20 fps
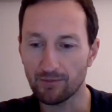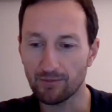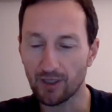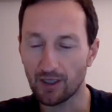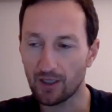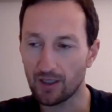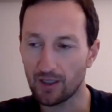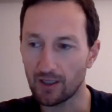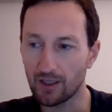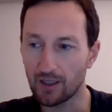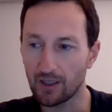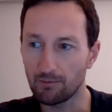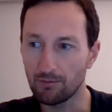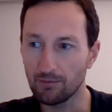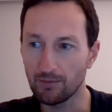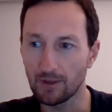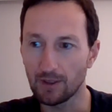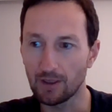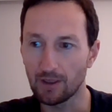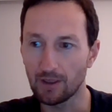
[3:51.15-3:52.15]

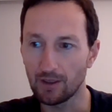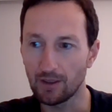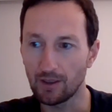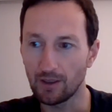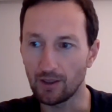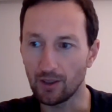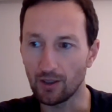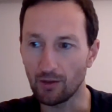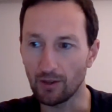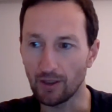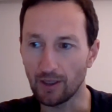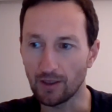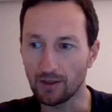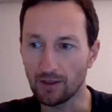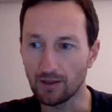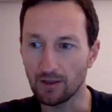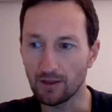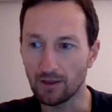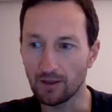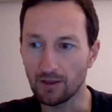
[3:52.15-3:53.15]
sometime
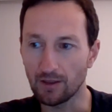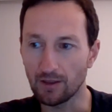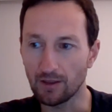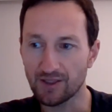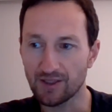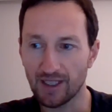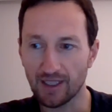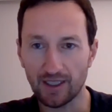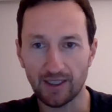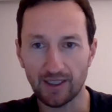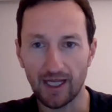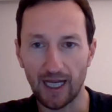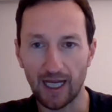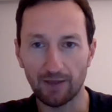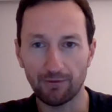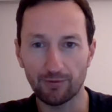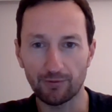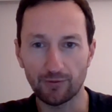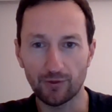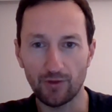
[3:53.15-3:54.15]
in the second
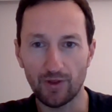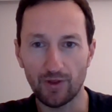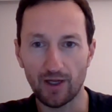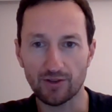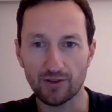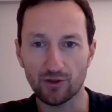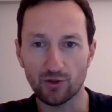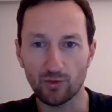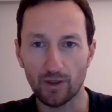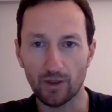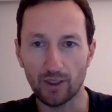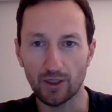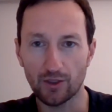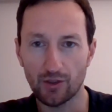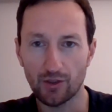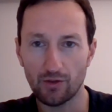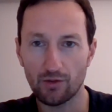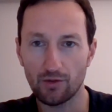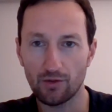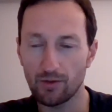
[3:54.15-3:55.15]
half of
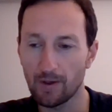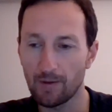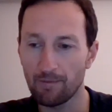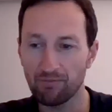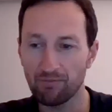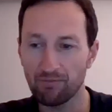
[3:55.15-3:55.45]
2022.